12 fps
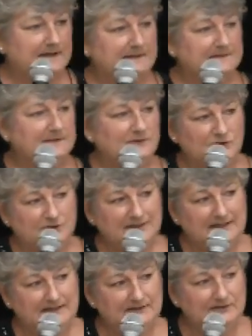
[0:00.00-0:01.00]
is that you
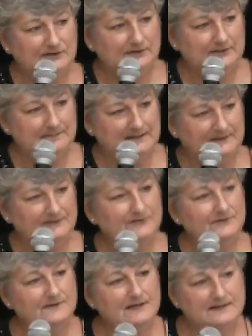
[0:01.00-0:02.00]
need to
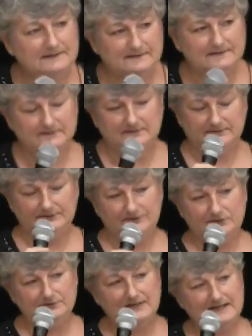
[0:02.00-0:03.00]
administer this.
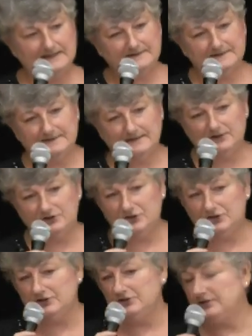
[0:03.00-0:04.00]
Student has a
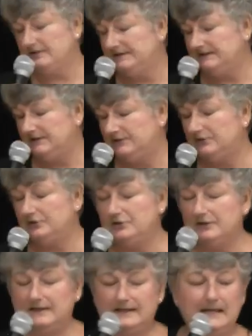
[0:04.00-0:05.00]
seizure, you're
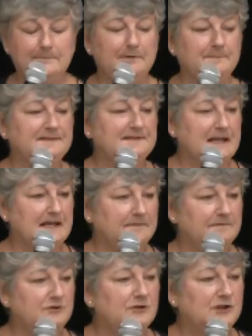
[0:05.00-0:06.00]
going to keep them
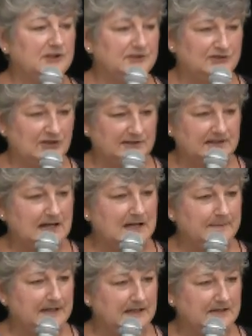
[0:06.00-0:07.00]
safe and you're going to start
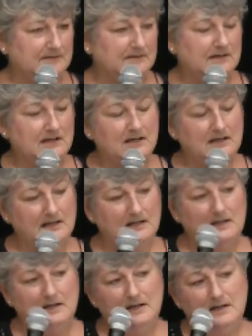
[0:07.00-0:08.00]
timing it.
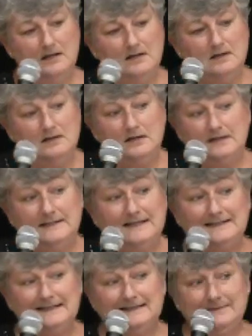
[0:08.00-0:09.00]

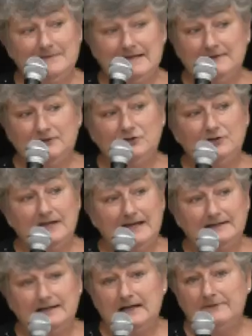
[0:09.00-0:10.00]
That doesn't mean that you
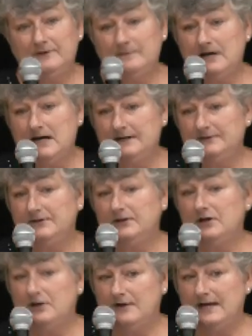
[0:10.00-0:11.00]
can't have your monitor
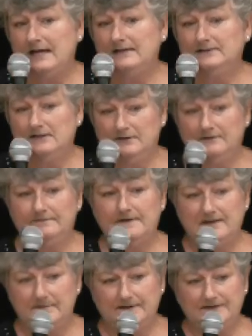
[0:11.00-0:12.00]
go ahead and
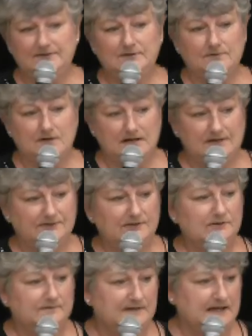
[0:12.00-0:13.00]
notify the bus garage
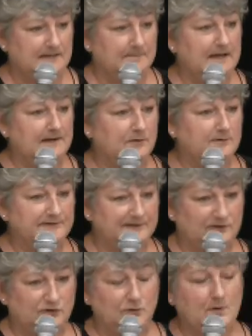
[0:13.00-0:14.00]
that you've got a medical
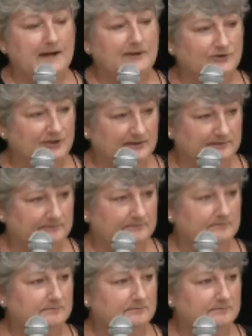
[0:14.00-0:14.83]
situation.